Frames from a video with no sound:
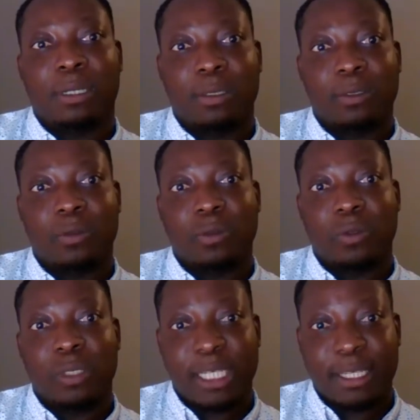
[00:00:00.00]
you
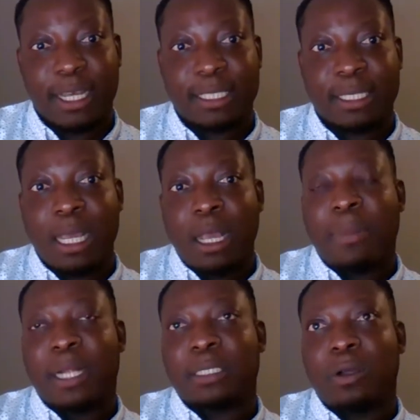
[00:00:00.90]
need that.
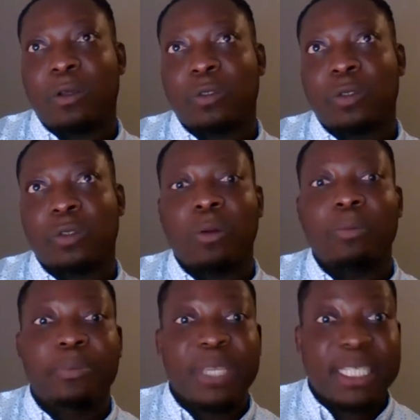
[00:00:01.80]
But also
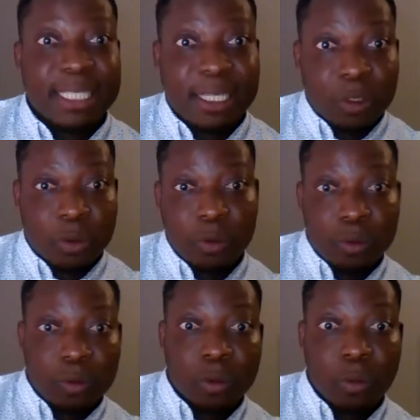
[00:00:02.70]
some business
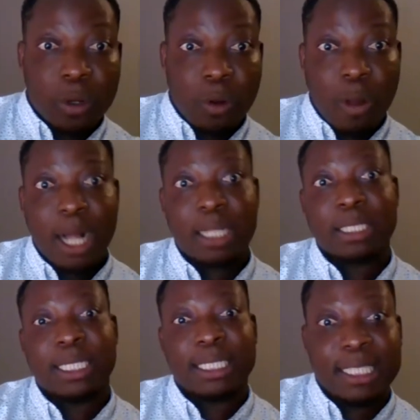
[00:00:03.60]
schools require
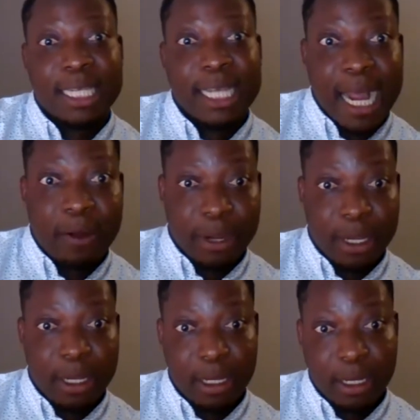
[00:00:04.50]
the
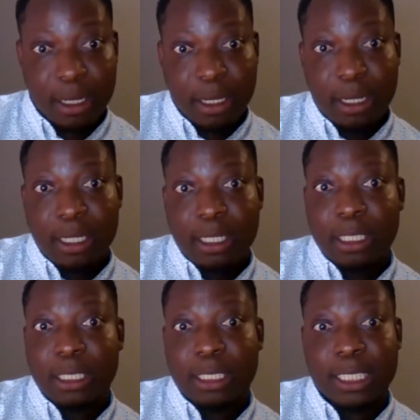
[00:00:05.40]
GRE.
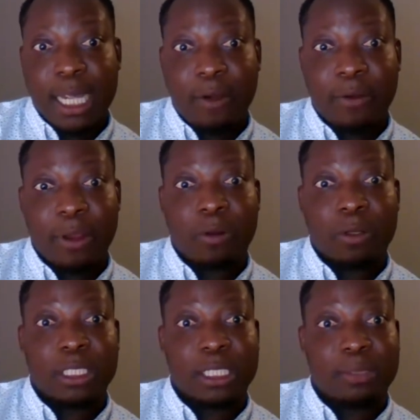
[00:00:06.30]
GRE
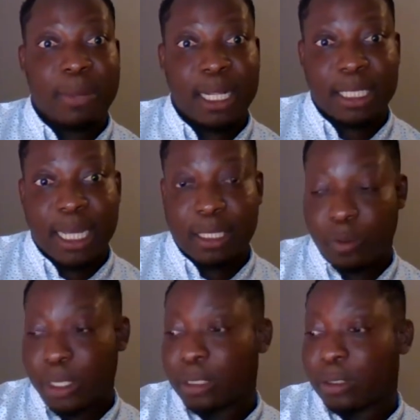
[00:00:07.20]
or GMAT as
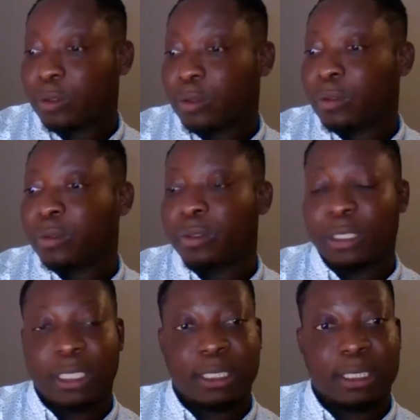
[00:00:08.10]
well. So
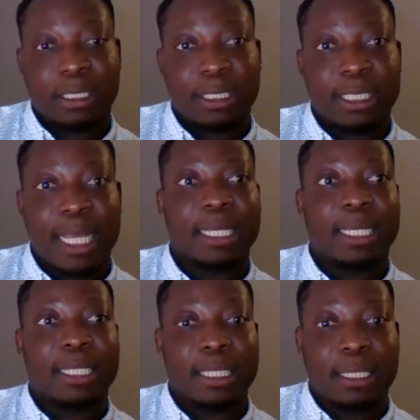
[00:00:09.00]
these are
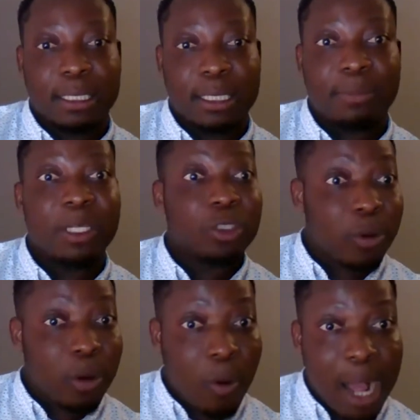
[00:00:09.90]
the major
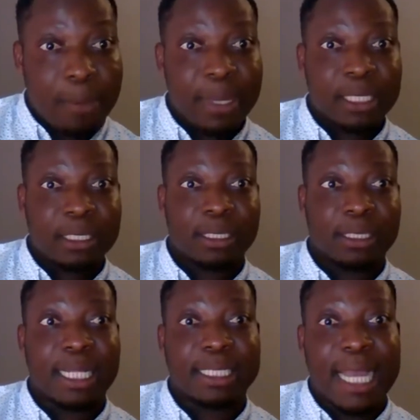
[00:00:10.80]
requirements
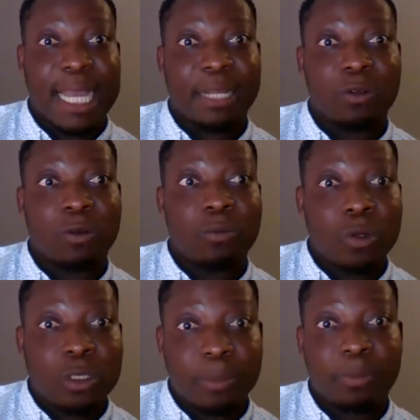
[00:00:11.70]
that I know
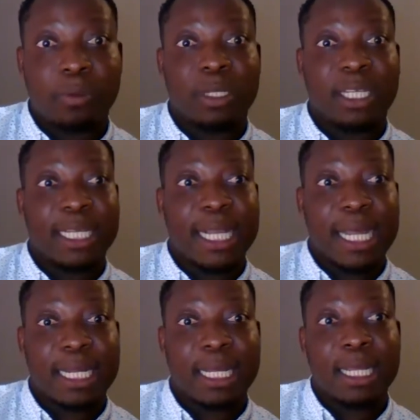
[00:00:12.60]
most people in
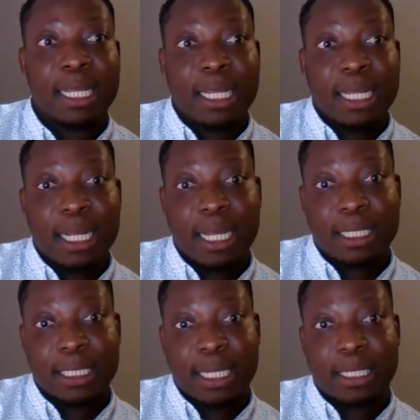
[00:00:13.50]
Ghana can